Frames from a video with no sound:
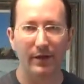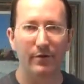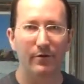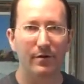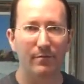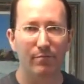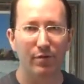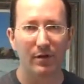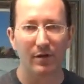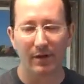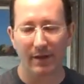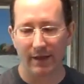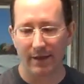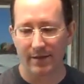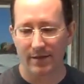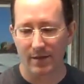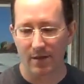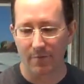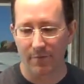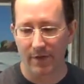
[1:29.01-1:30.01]
You can plug
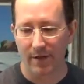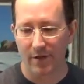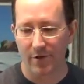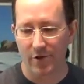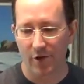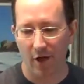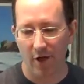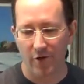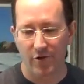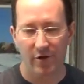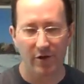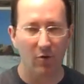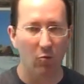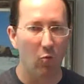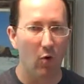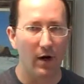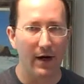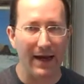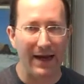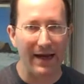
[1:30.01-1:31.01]
in something, charge it
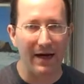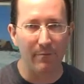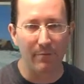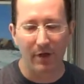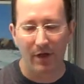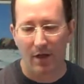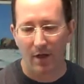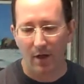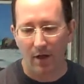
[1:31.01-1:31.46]
at 1 amp,